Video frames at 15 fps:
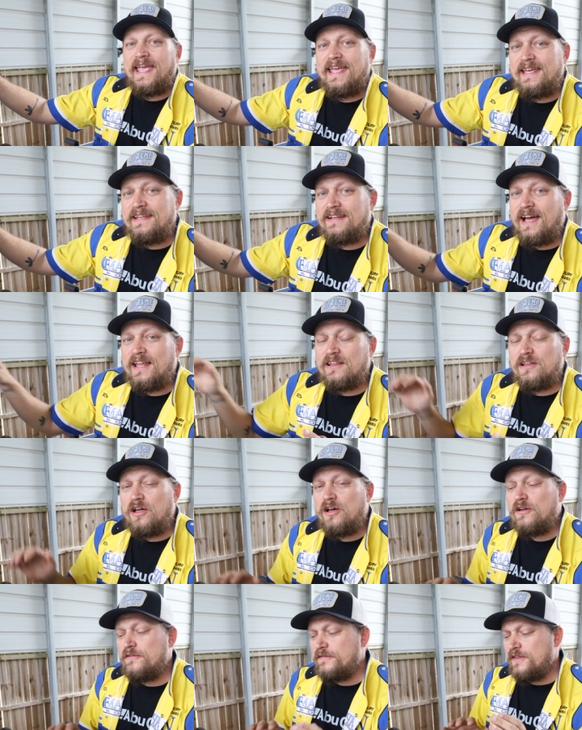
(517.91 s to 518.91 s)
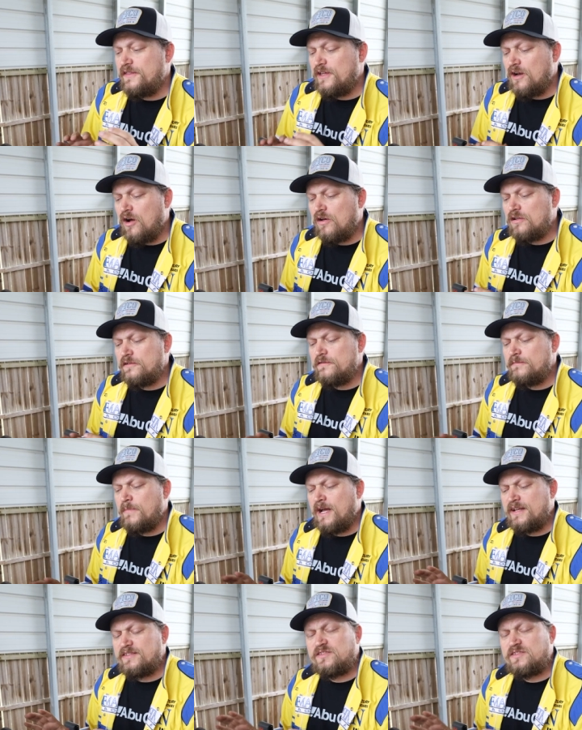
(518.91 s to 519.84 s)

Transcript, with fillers: And I love that all of my